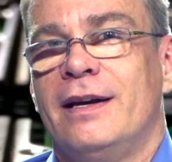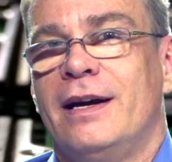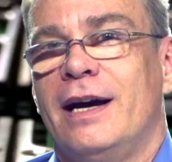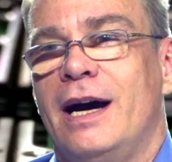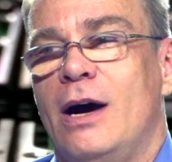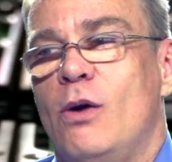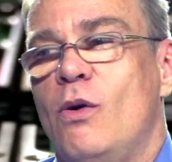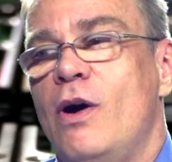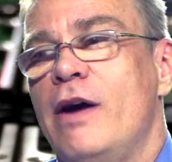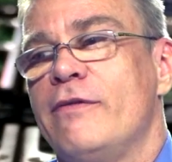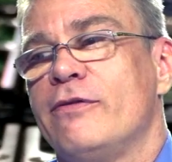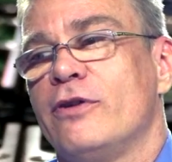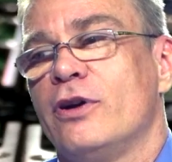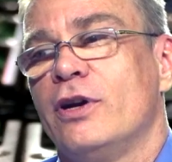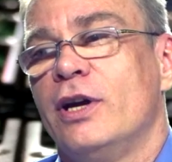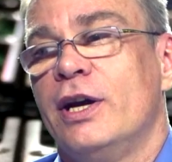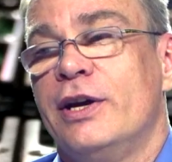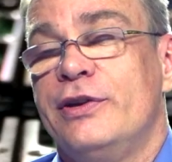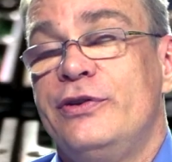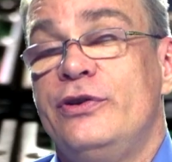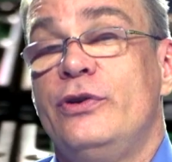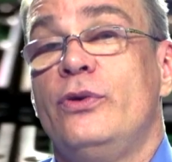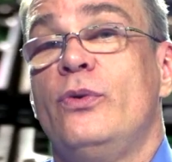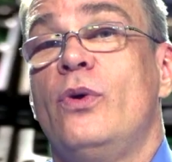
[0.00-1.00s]
However,
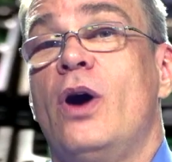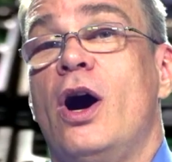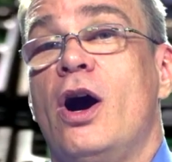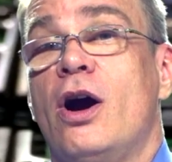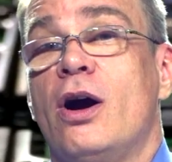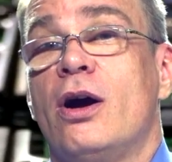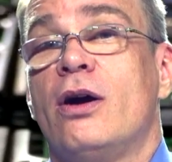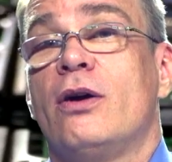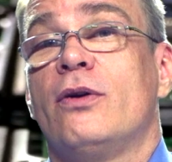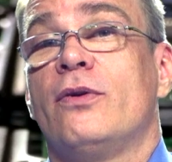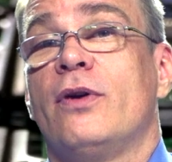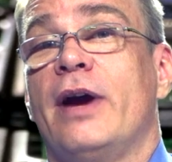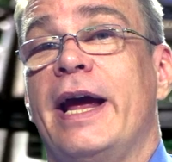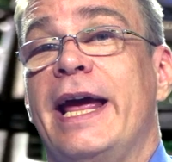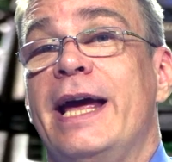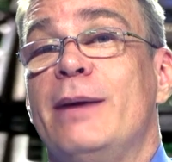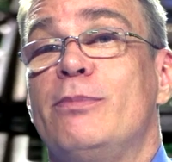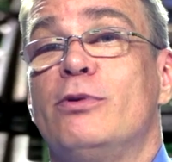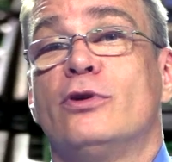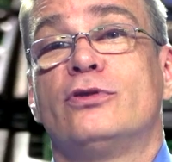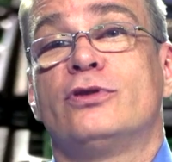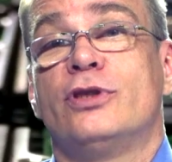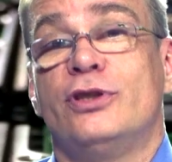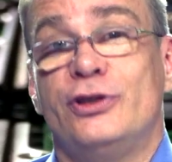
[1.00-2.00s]
you are
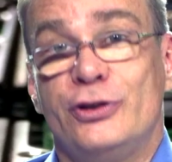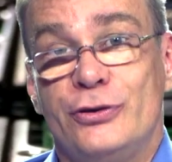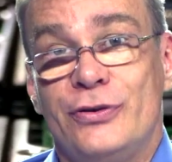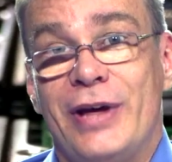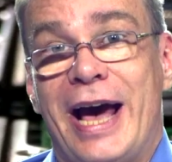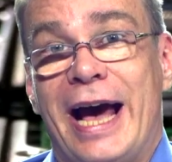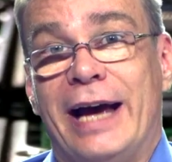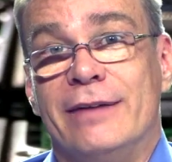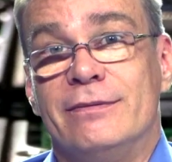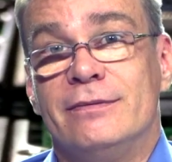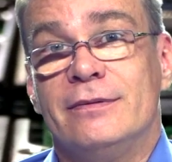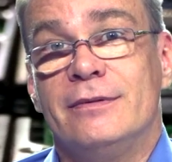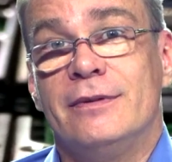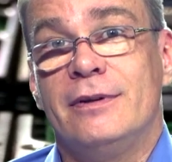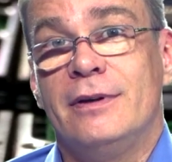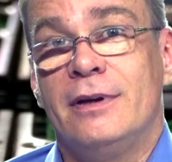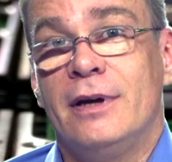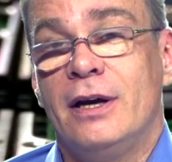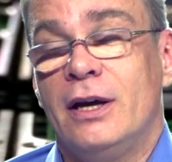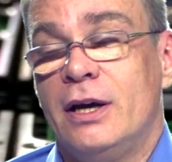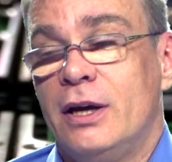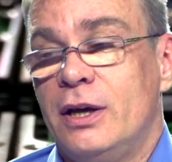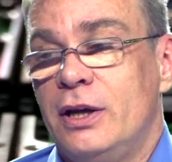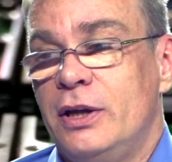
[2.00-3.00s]
able to do that.
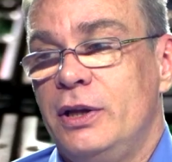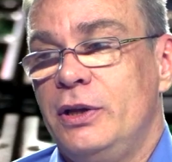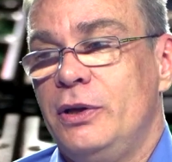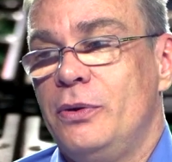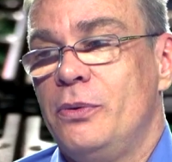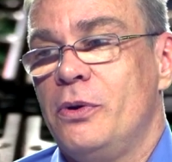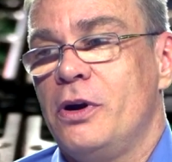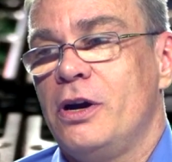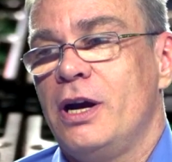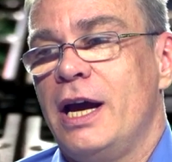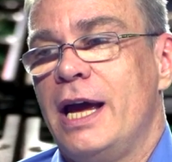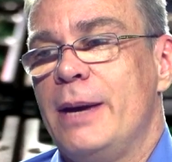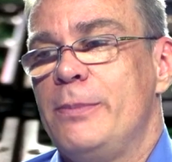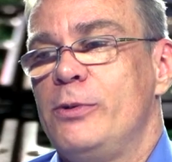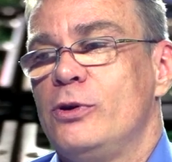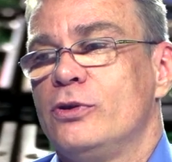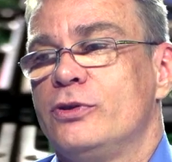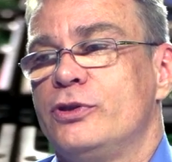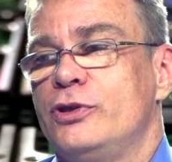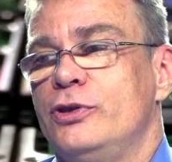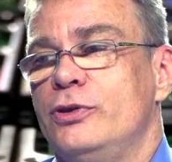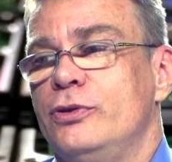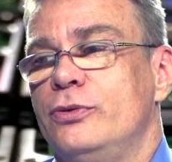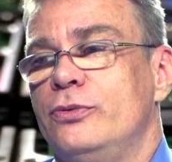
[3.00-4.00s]
You are able
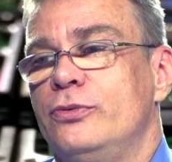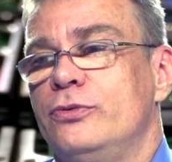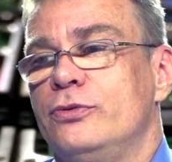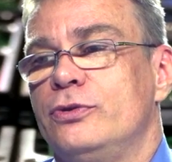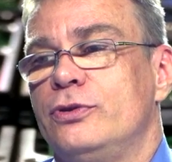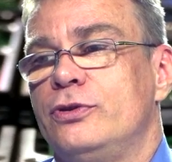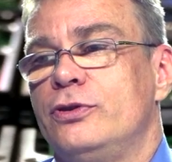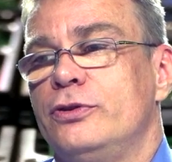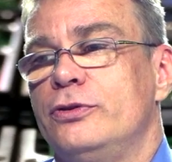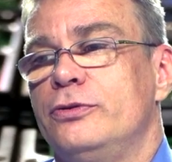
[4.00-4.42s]
to